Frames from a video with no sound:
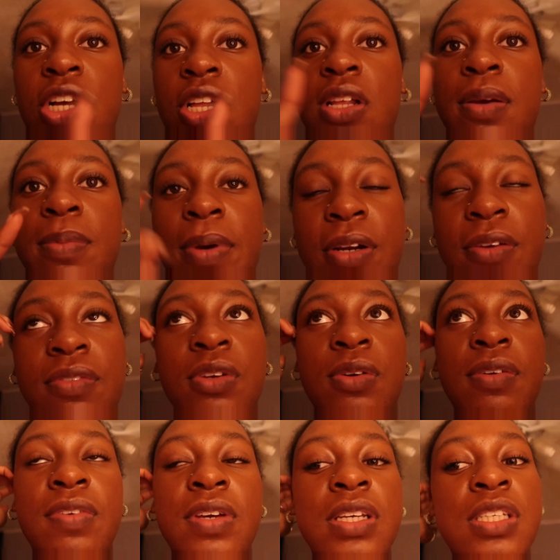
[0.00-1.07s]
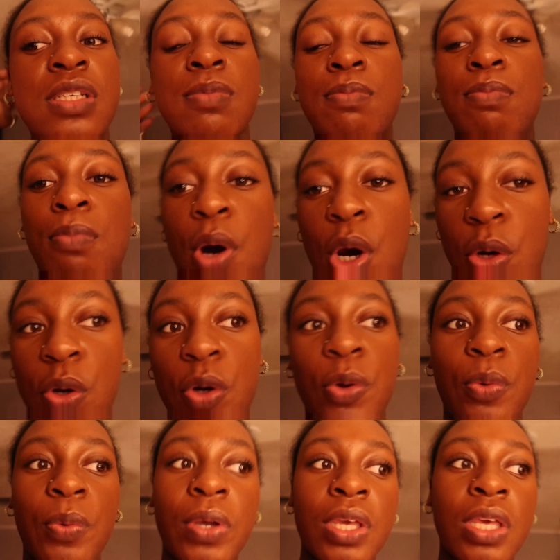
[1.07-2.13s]
Show y'all a better view of it
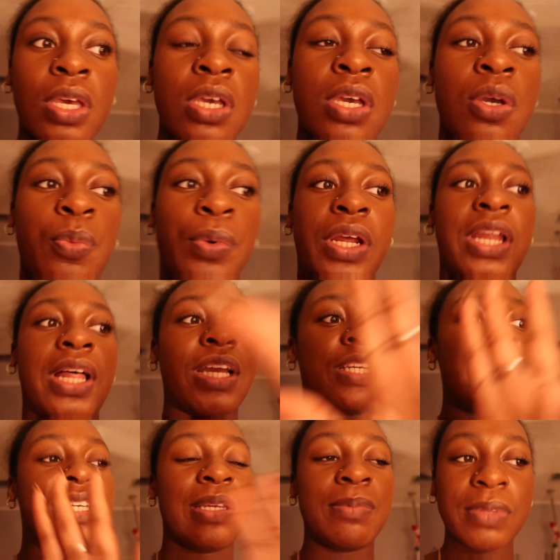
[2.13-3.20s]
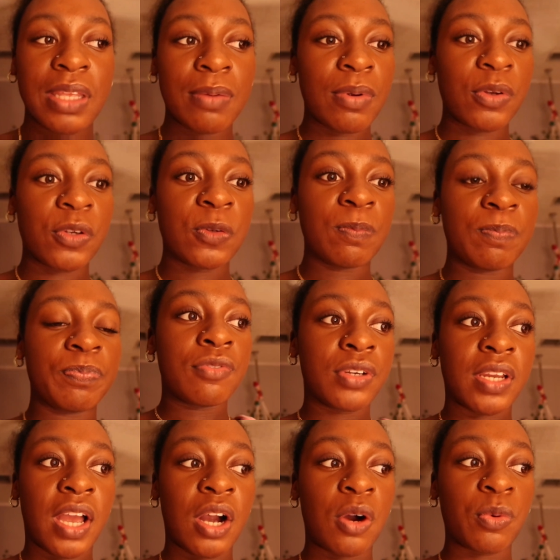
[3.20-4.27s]
tomorrow. And I like deep clean my room.
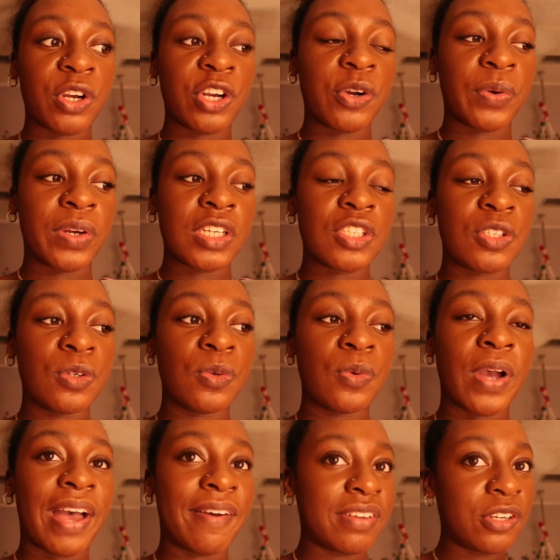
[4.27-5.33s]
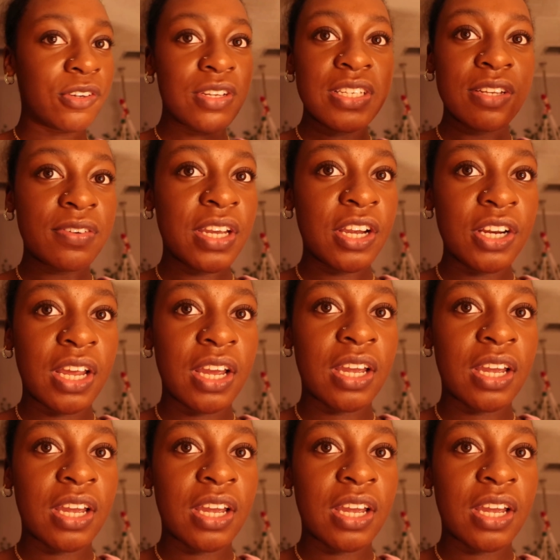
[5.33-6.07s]
For now, we're going to have a little self-care